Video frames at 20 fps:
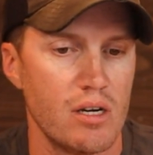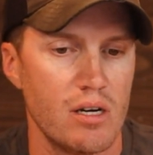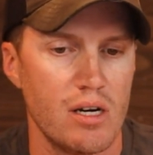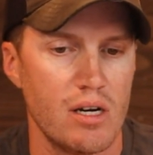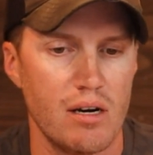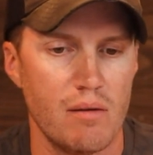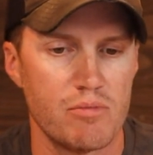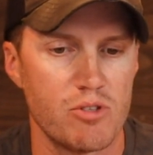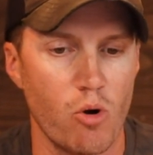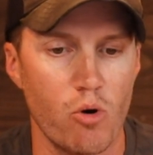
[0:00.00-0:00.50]

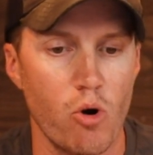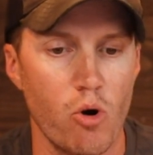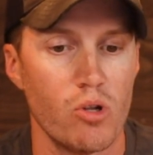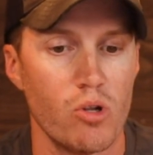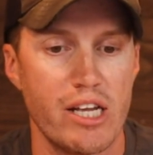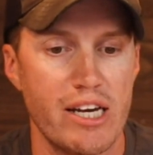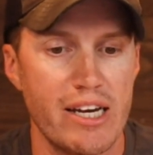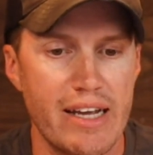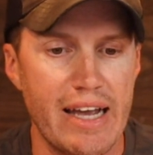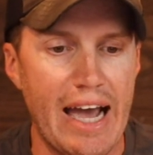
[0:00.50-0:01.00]
Um, don't
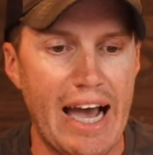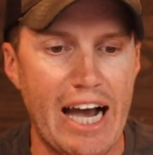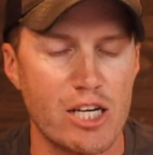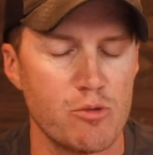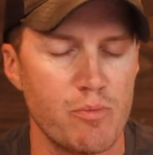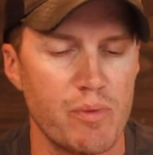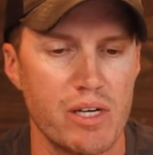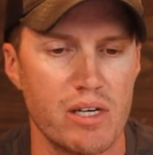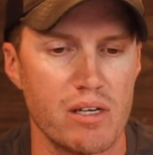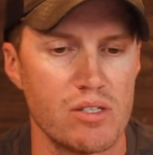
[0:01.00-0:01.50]
hold any
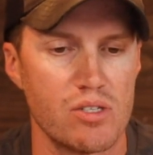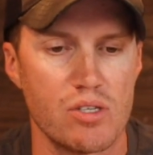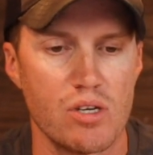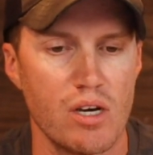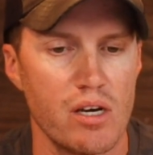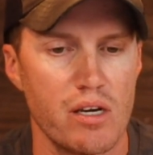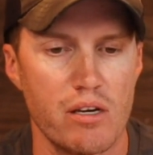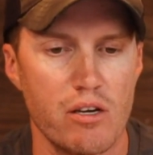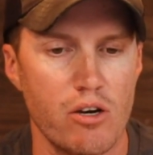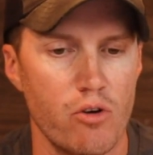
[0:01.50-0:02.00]
cash because
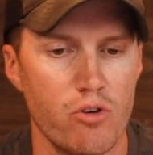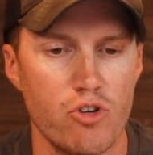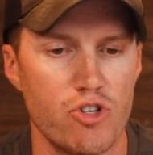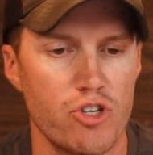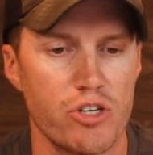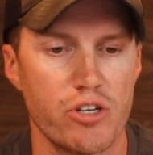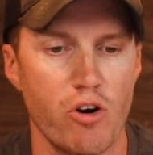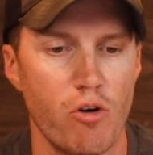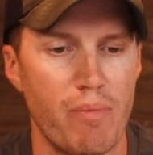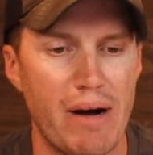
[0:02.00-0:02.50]
you know you
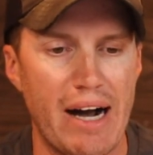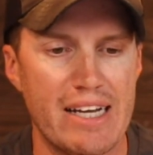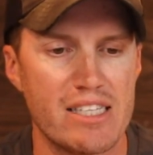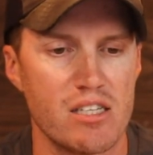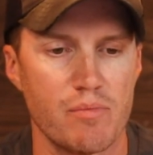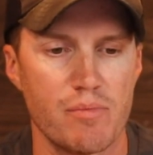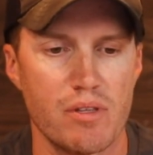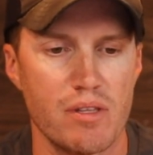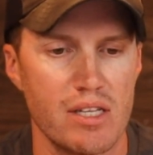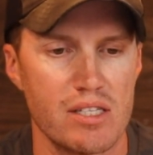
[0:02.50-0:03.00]
should go buy
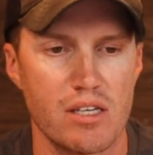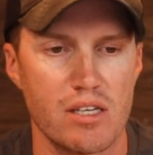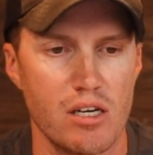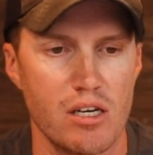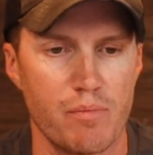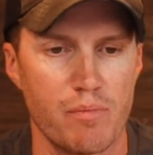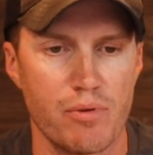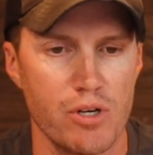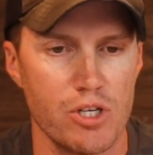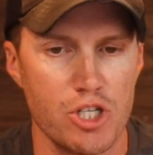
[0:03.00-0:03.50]
something that's going to
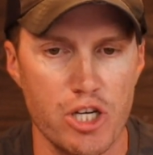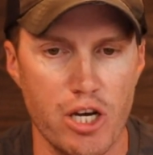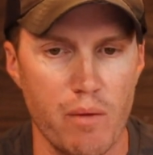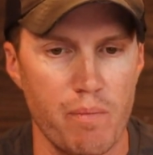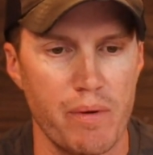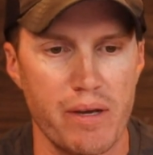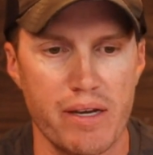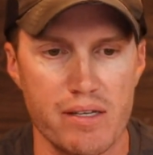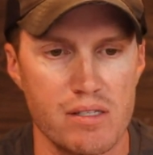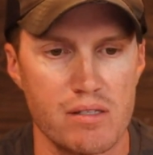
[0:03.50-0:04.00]

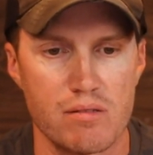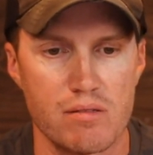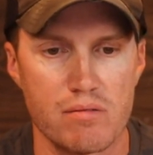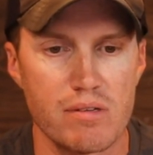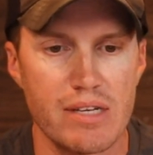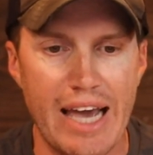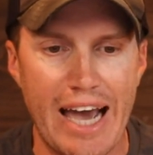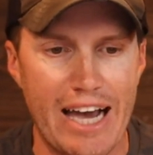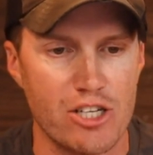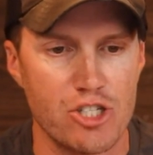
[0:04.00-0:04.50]
appreciate because
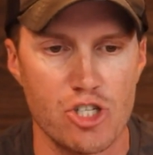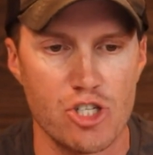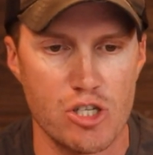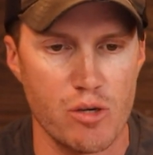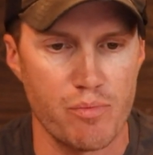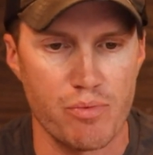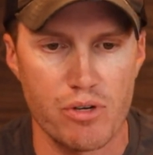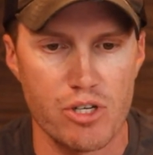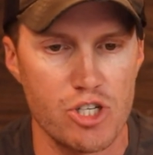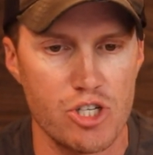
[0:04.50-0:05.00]
cash is
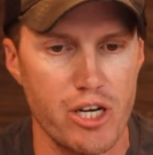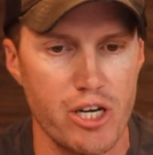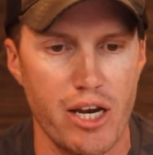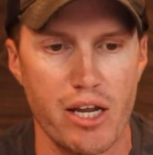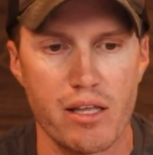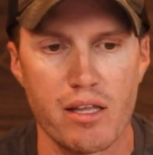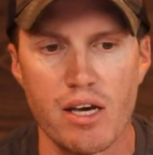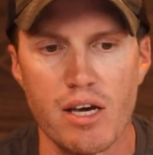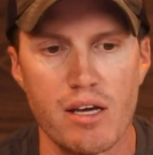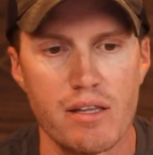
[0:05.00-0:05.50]

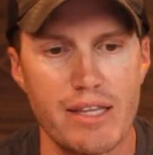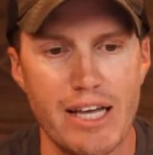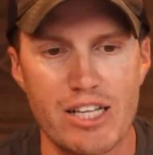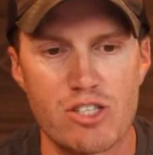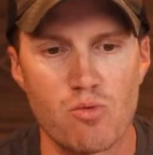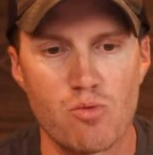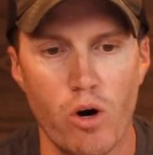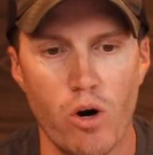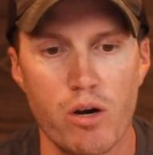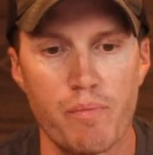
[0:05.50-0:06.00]
depreciating.
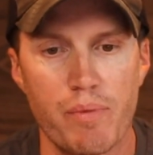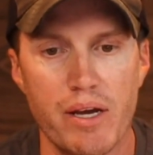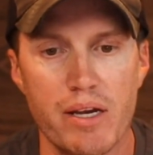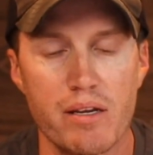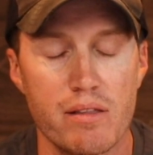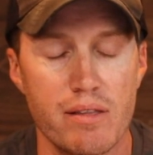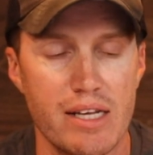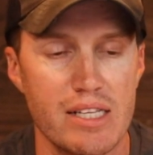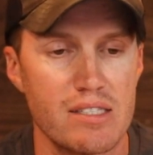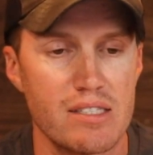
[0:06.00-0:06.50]
That's one
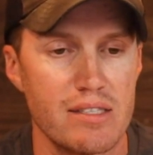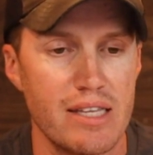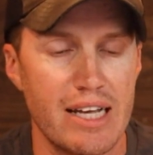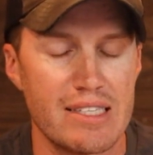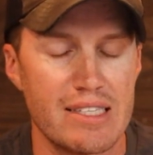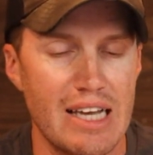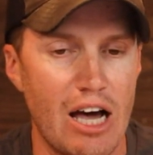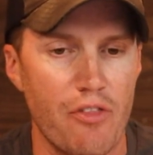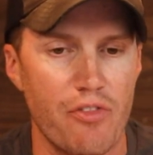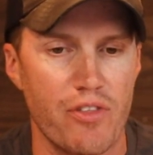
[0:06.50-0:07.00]
opinion that
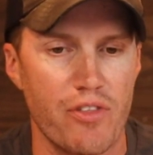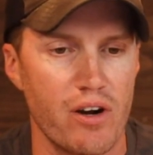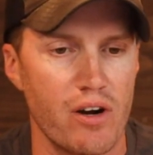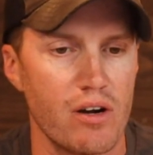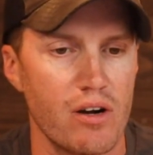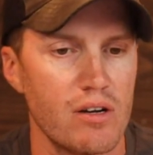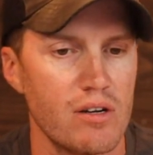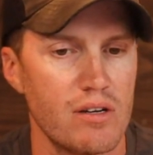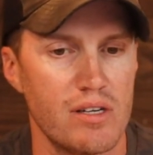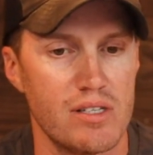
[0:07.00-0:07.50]
that's out
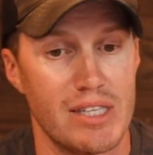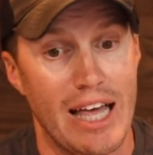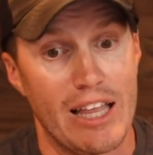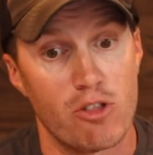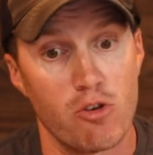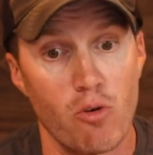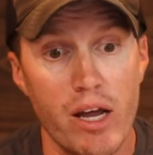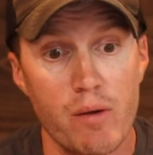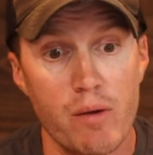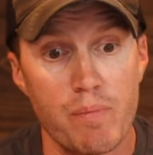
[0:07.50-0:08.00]
there. Is that
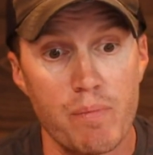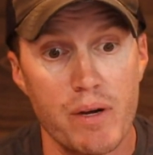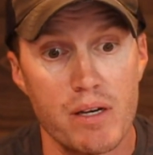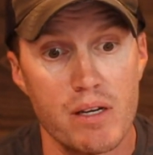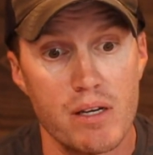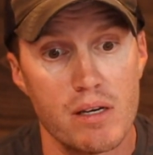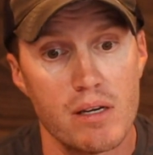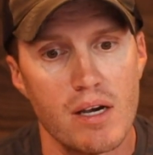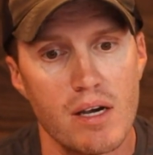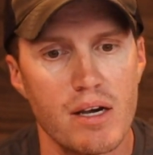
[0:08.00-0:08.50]
the right
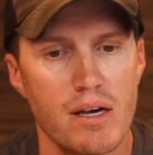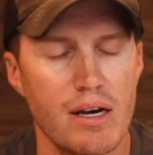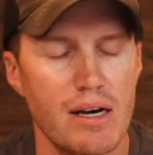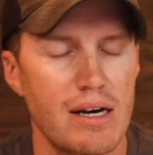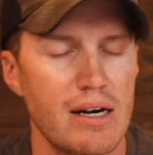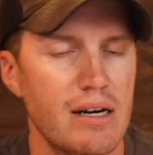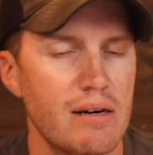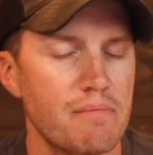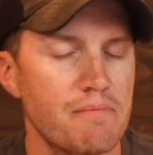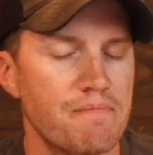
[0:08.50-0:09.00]
opinion?
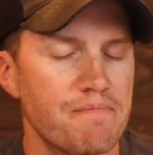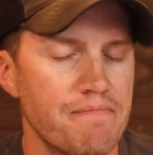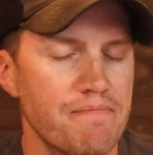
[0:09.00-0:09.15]
Um,